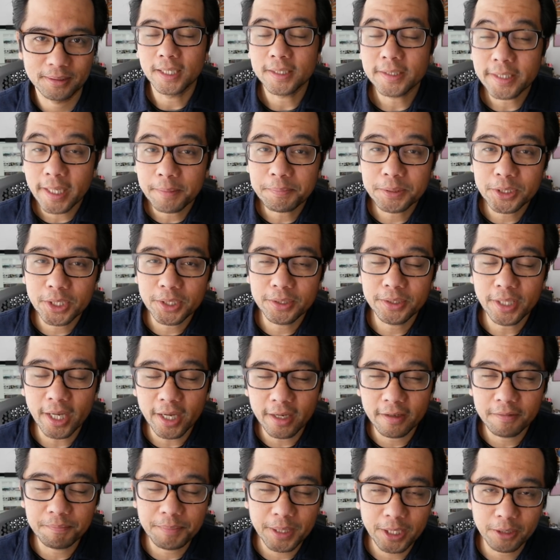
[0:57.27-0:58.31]
This episode
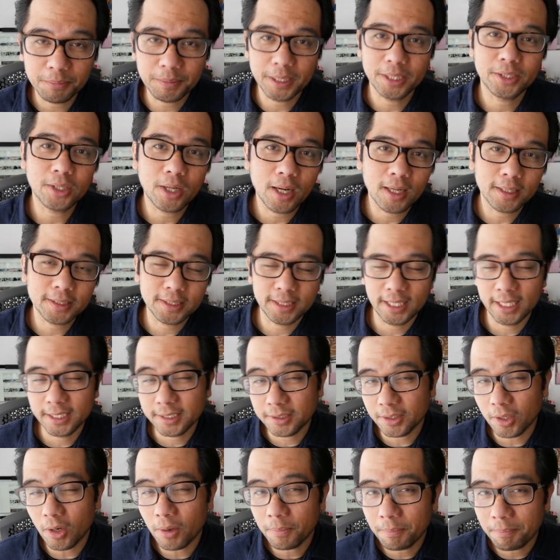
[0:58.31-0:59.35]
of P L P Talks
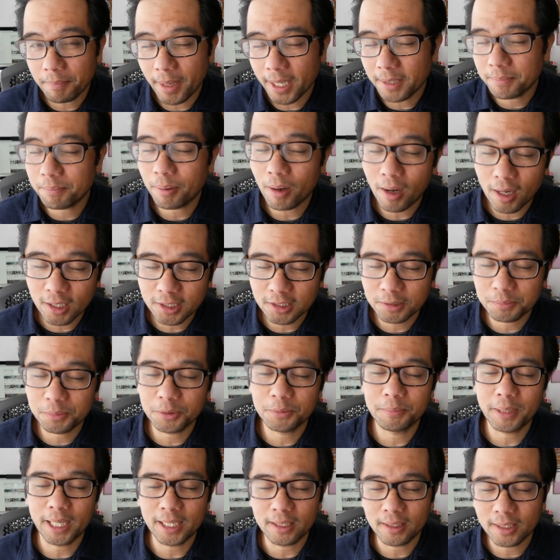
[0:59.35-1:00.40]
is made
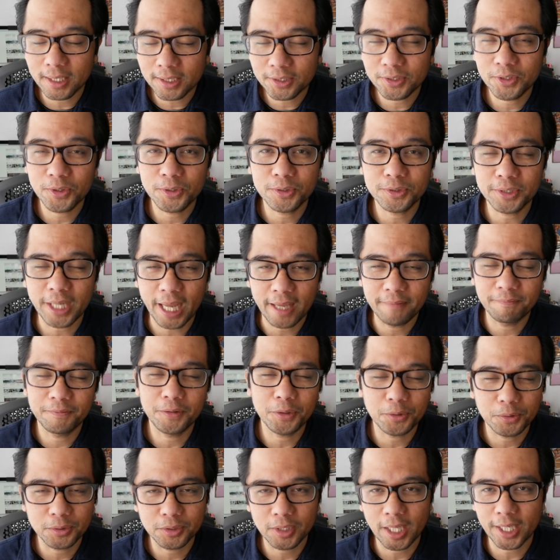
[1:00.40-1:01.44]
possible by listeners and
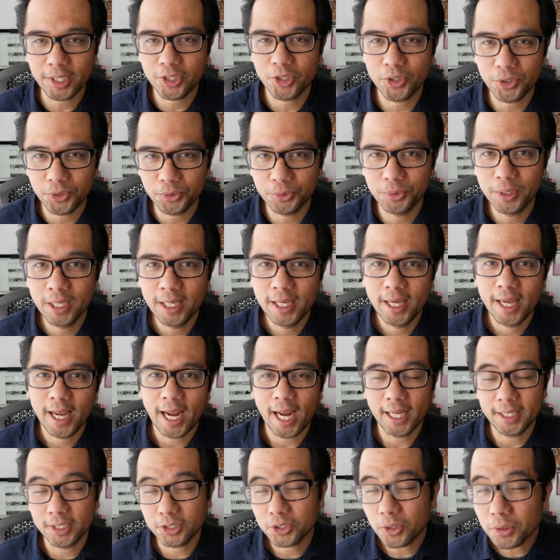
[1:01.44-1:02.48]
viewers like you,
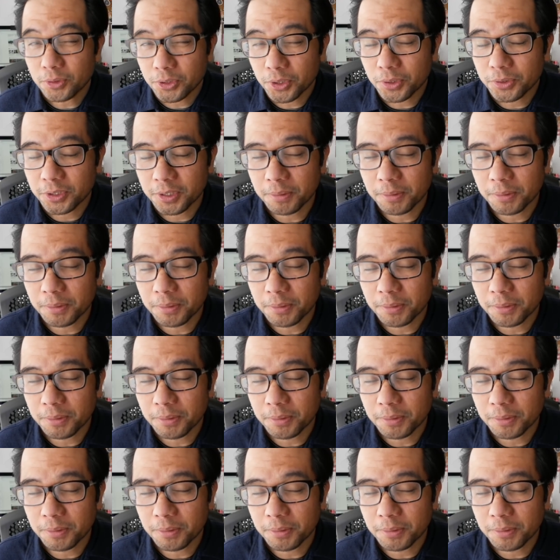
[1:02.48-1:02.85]
and it's also